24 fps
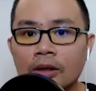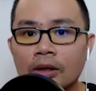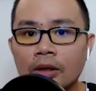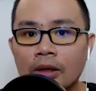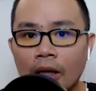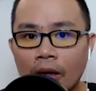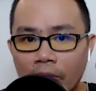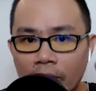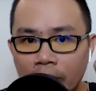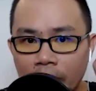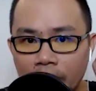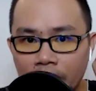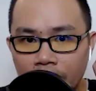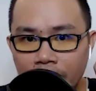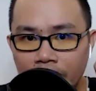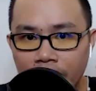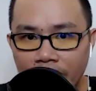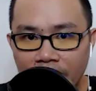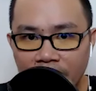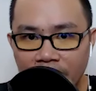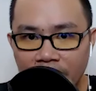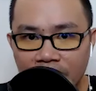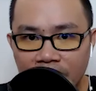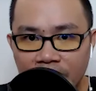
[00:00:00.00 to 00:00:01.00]
I wanted to
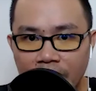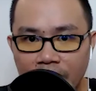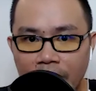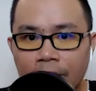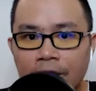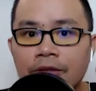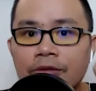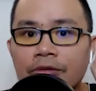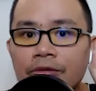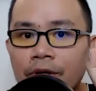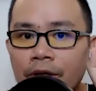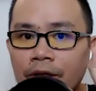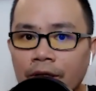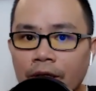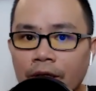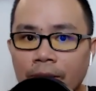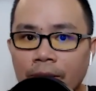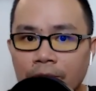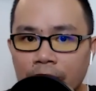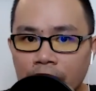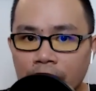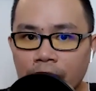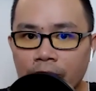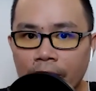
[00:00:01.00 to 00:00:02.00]
exercise 3
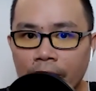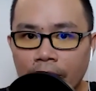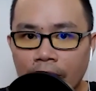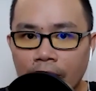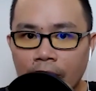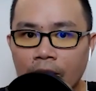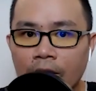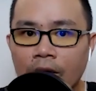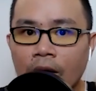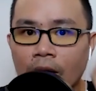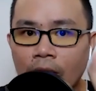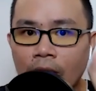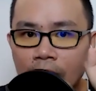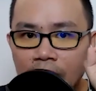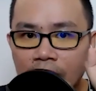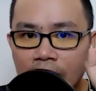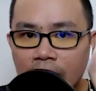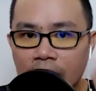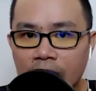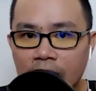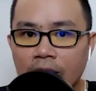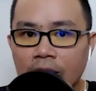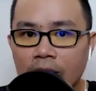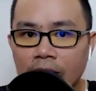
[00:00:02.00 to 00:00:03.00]
times a week
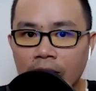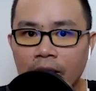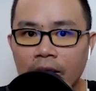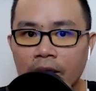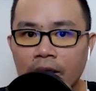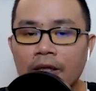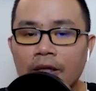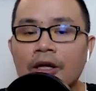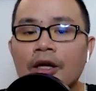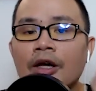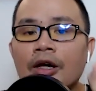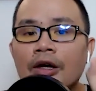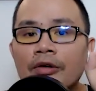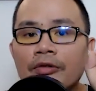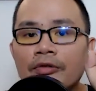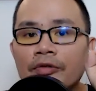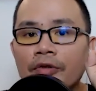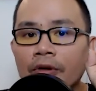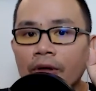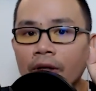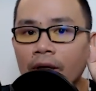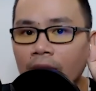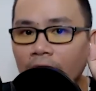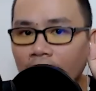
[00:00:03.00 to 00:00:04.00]
consistently
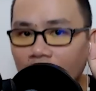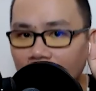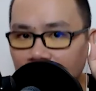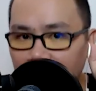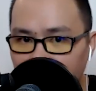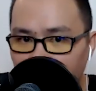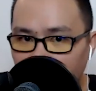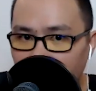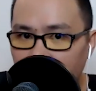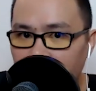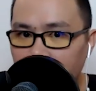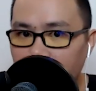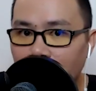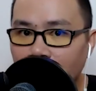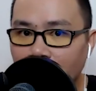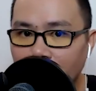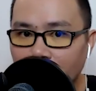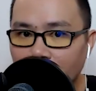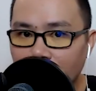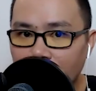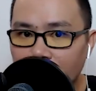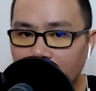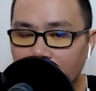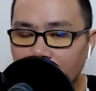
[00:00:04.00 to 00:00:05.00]
for the next 6
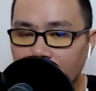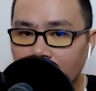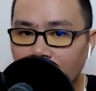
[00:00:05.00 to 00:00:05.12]
months,